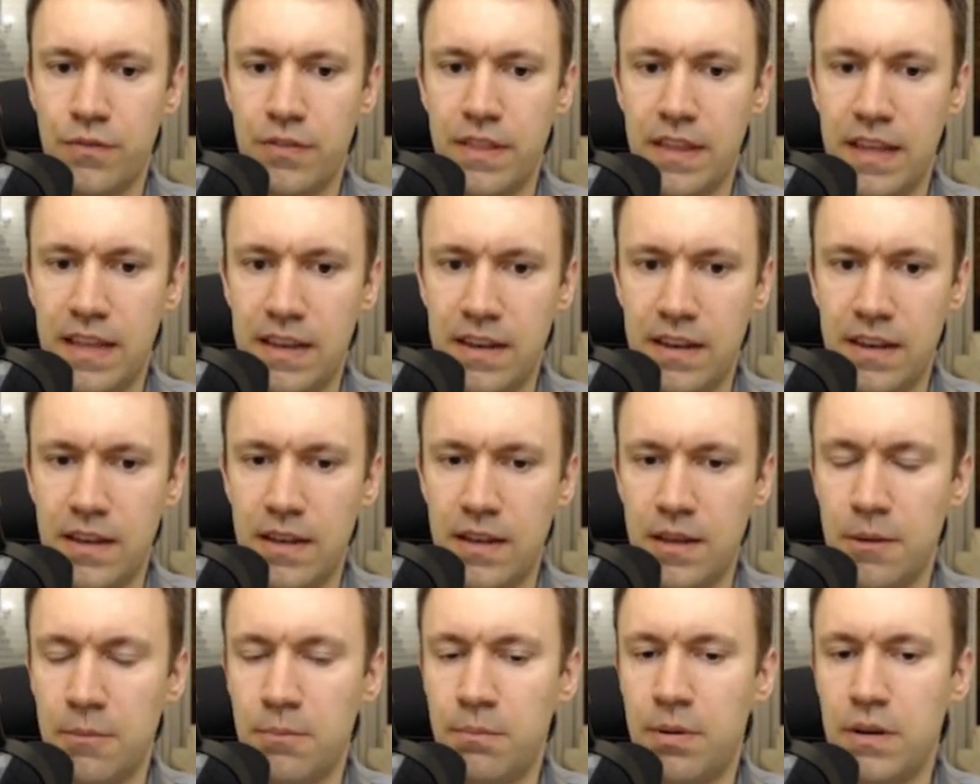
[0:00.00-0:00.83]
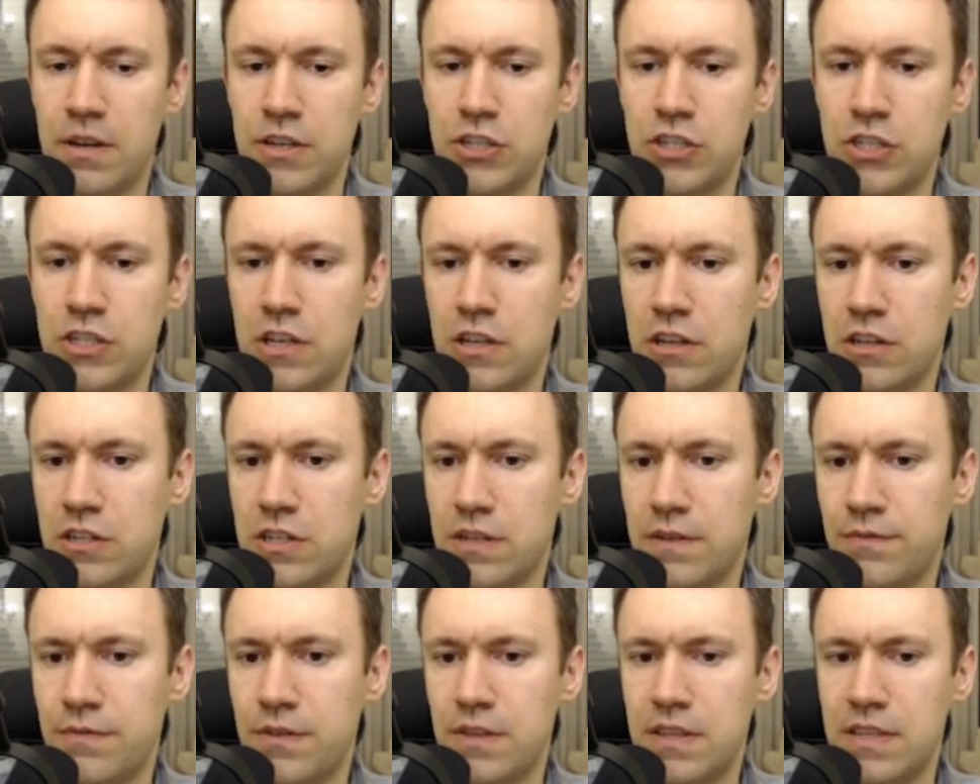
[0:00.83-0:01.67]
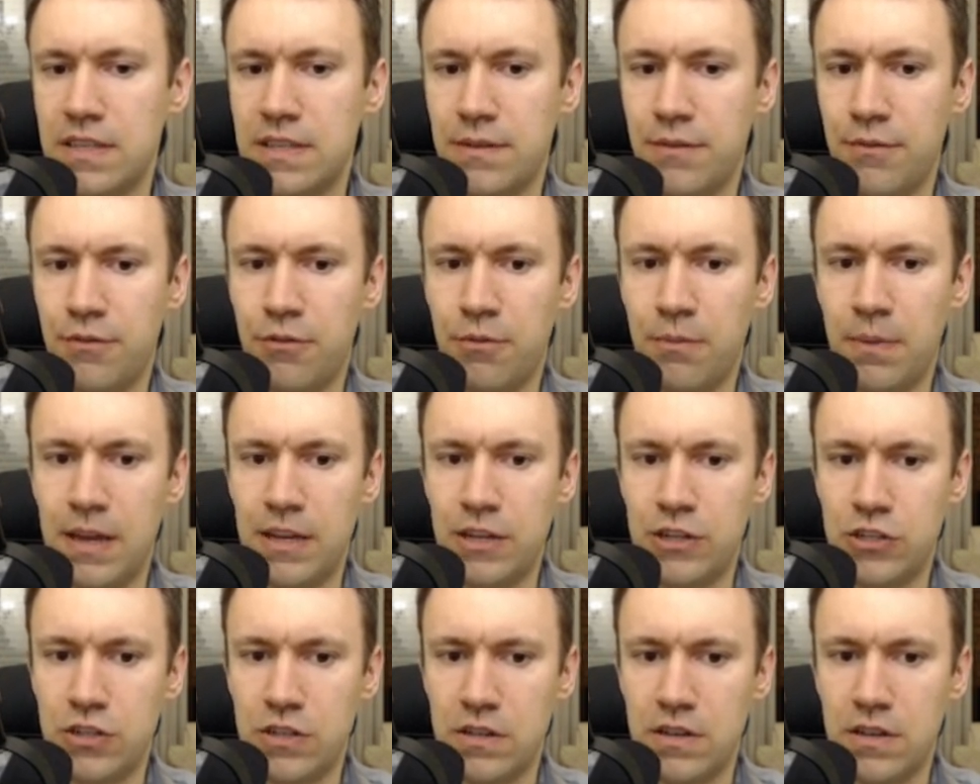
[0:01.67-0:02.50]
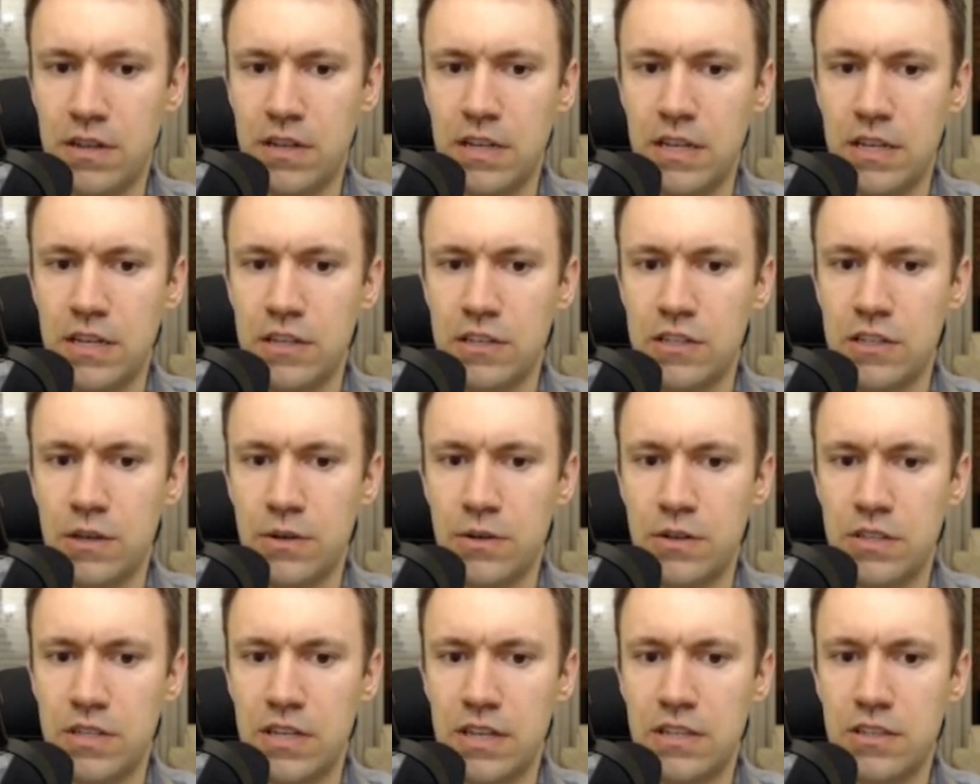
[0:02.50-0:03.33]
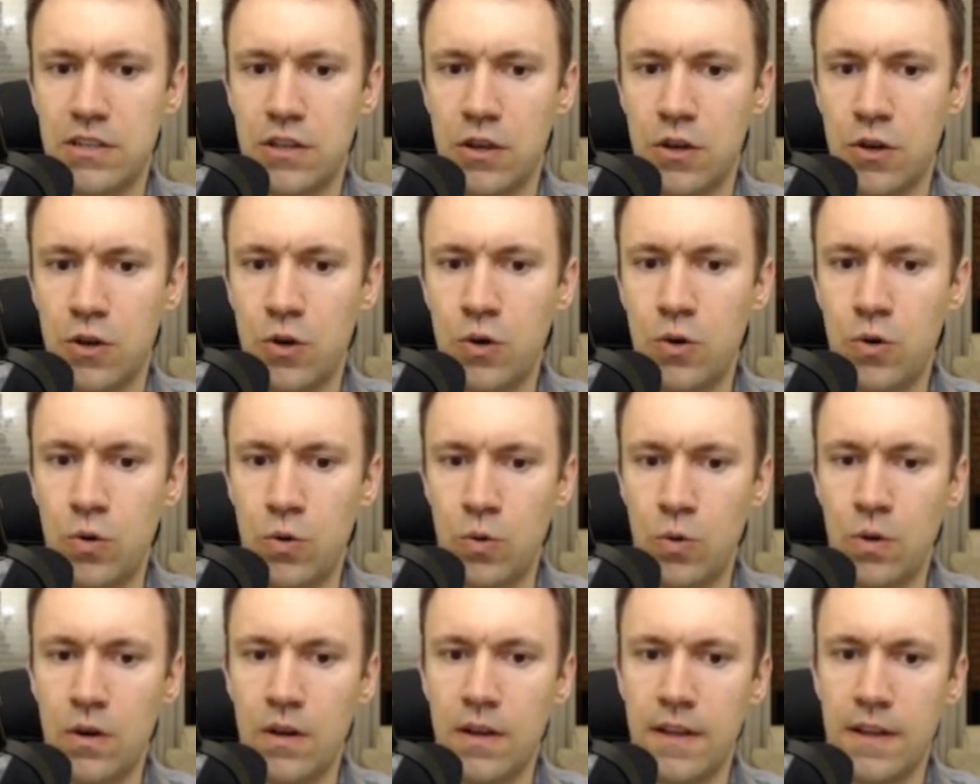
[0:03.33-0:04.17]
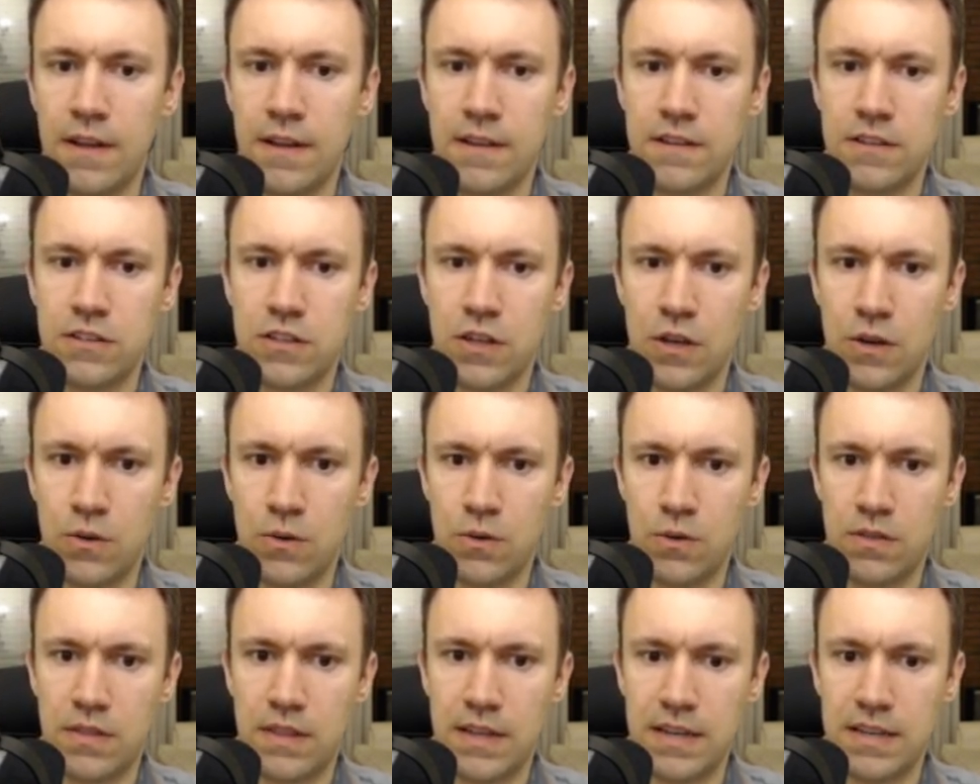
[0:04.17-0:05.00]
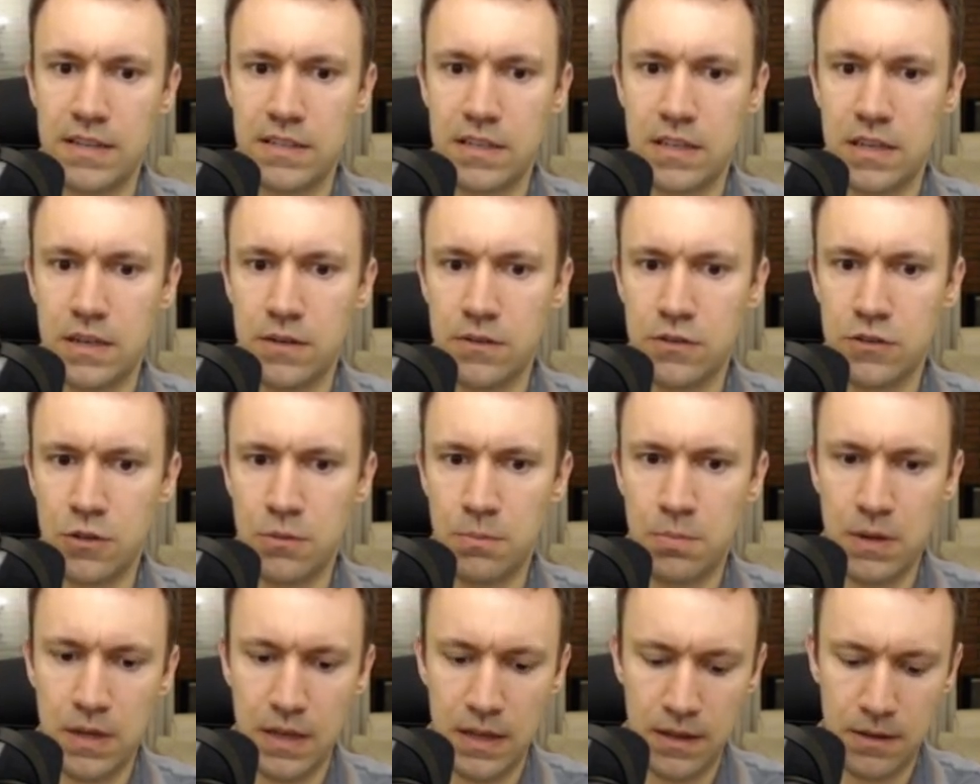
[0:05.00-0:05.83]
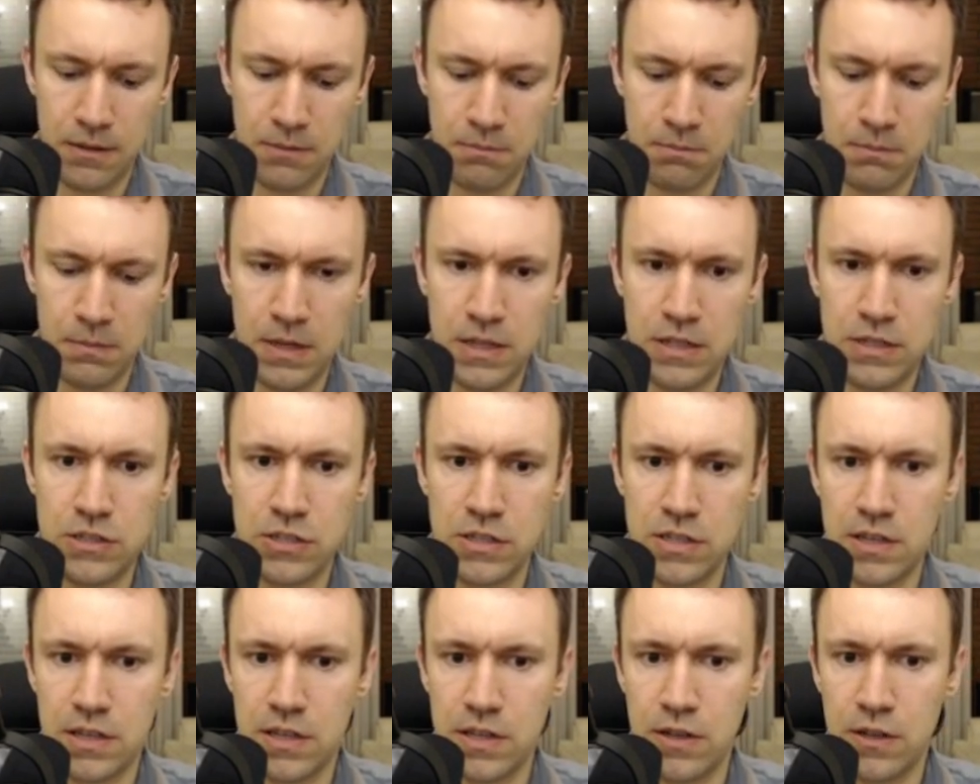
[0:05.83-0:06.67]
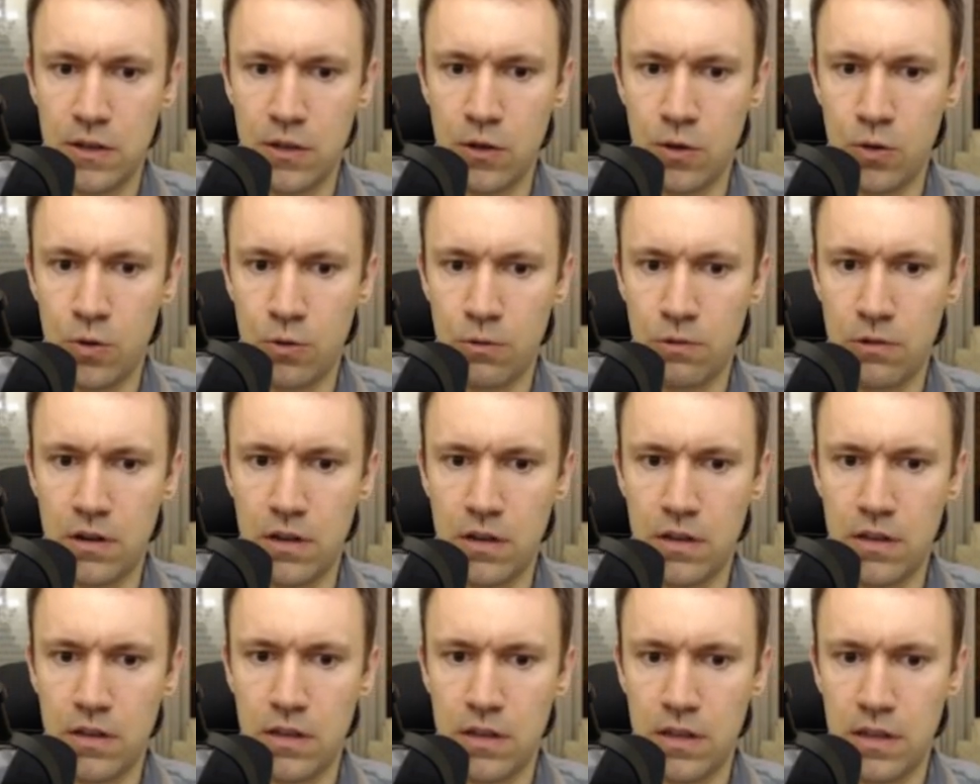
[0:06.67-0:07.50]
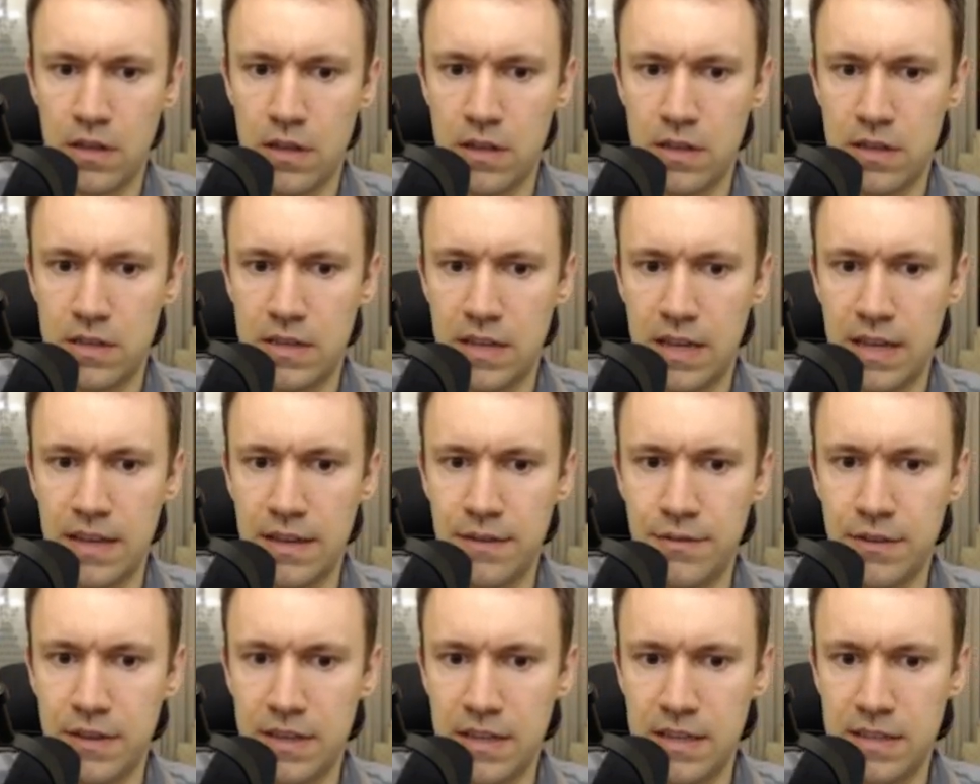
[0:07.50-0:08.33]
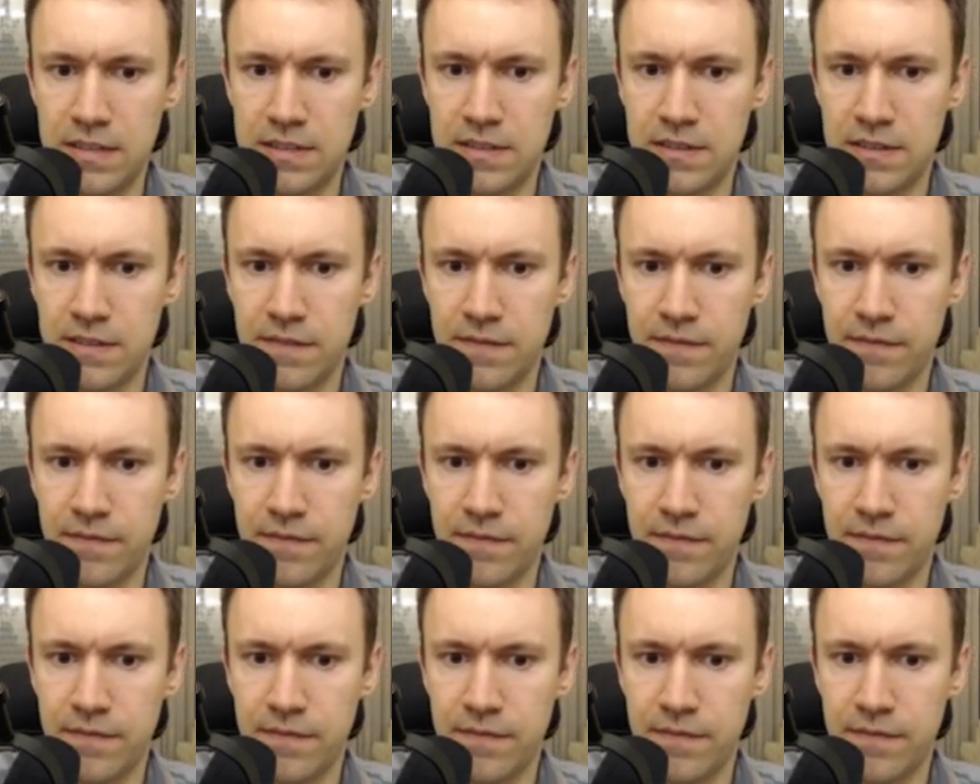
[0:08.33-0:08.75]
then by searching for this information. So it says who. So that's going to be Ms. Laura Davies,